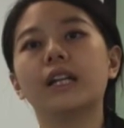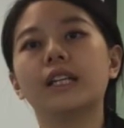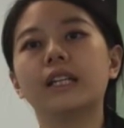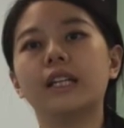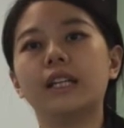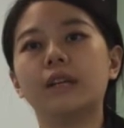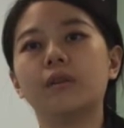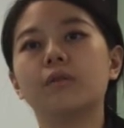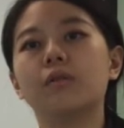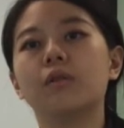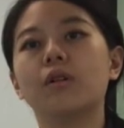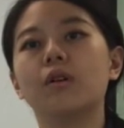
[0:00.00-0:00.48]

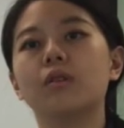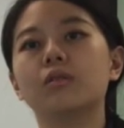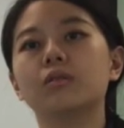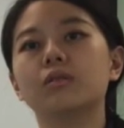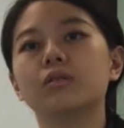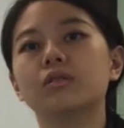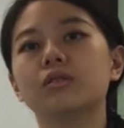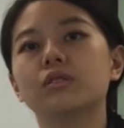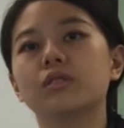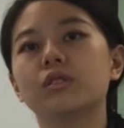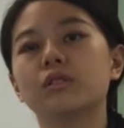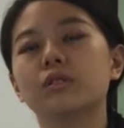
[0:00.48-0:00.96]
they will
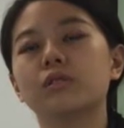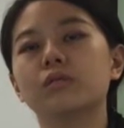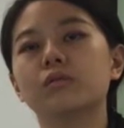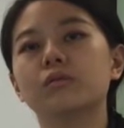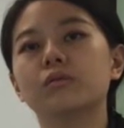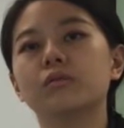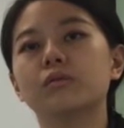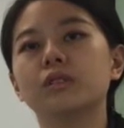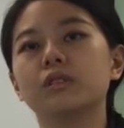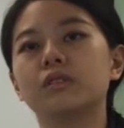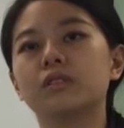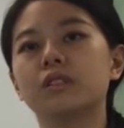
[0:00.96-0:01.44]

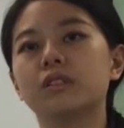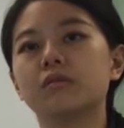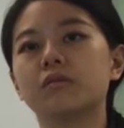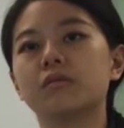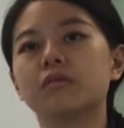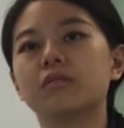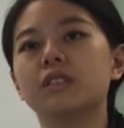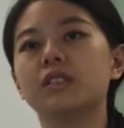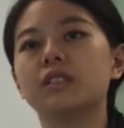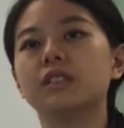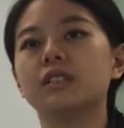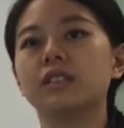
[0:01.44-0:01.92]
also
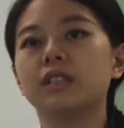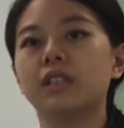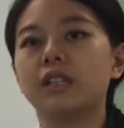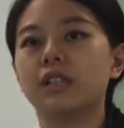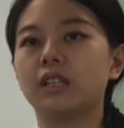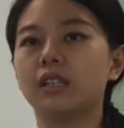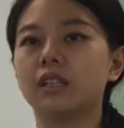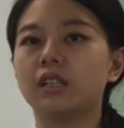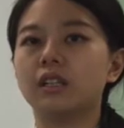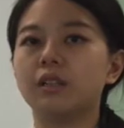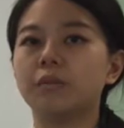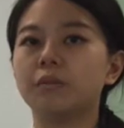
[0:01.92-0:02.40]
decrease
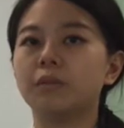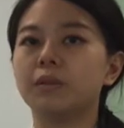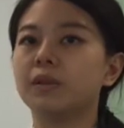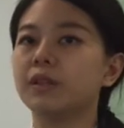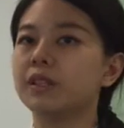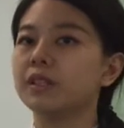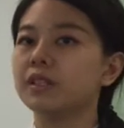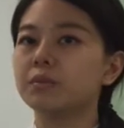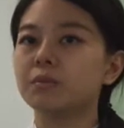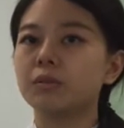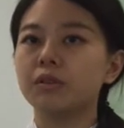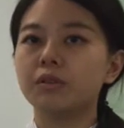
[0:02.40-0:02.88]
their
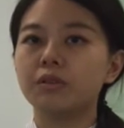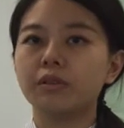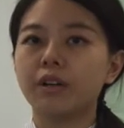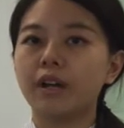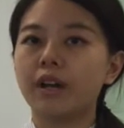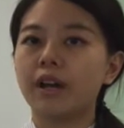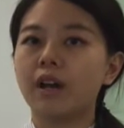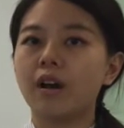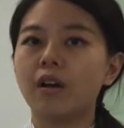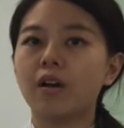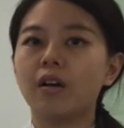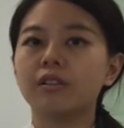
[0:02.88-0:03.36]
employees'
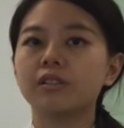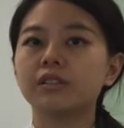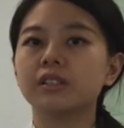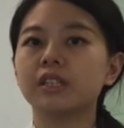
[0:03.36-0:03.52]
morale,